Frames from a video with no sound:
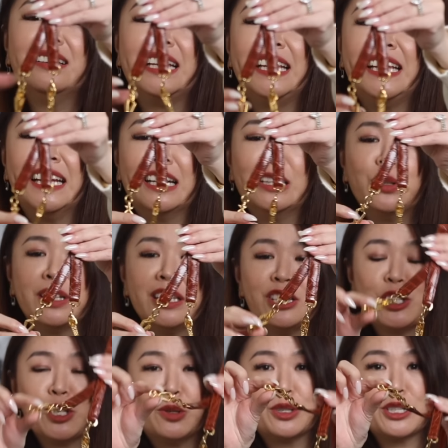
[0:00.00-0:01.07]
here, look at the
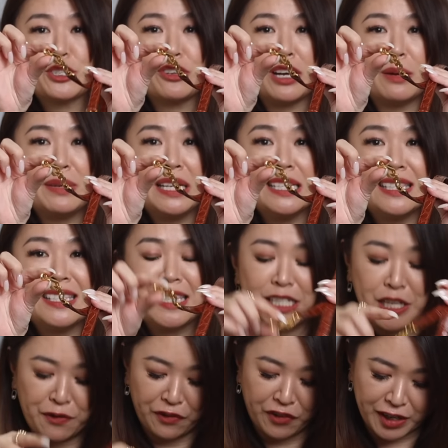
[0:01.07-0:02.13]
shoulder strap, it's
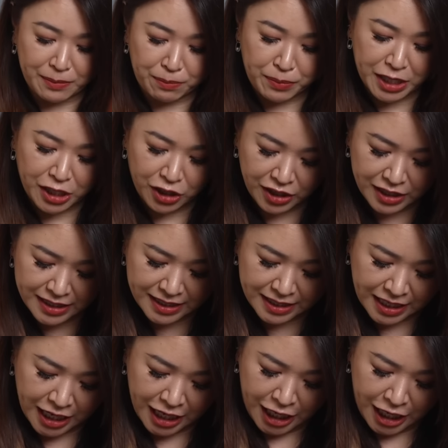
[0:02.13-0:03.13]
different because